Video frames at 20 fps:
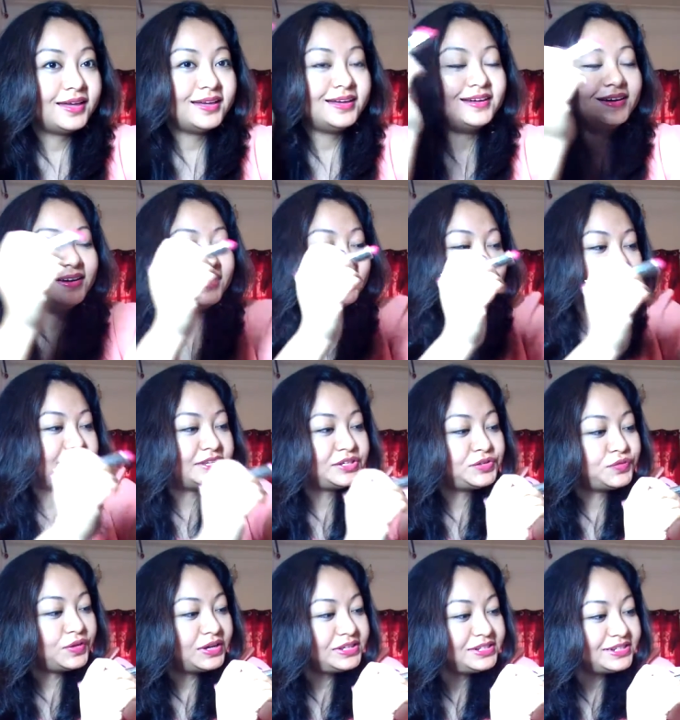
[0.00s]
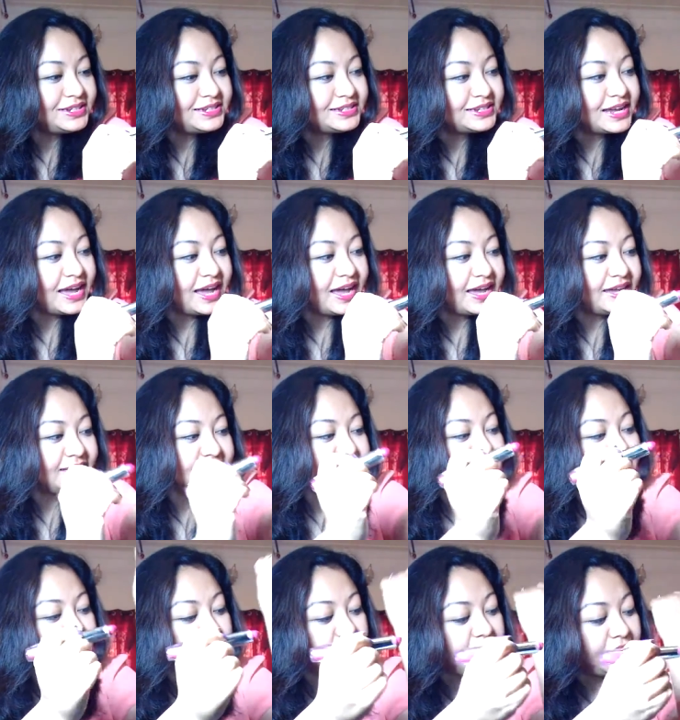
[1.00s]
the swatches,
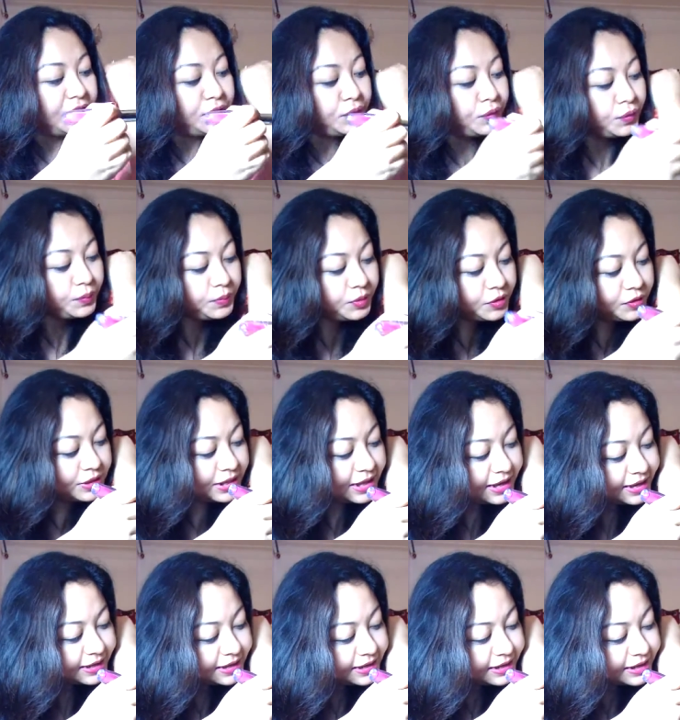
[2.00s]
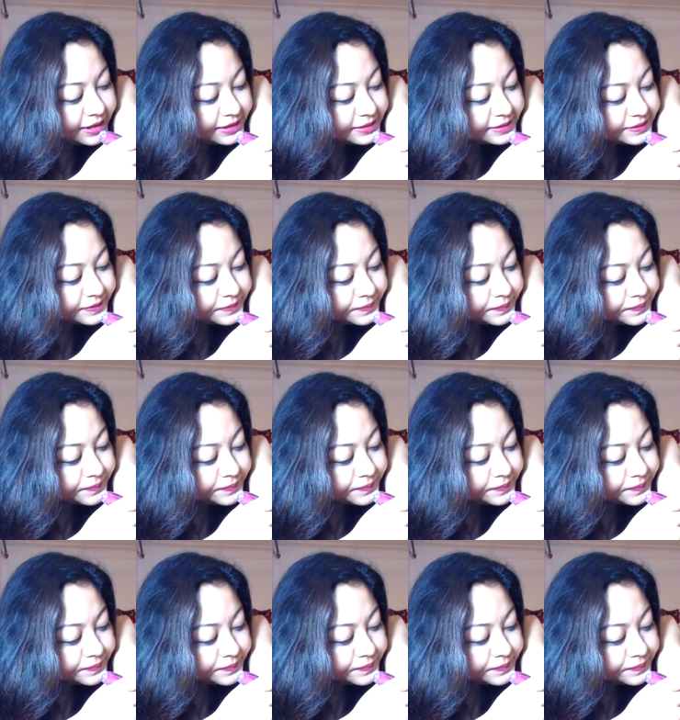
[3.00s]
guys. I hope you like it.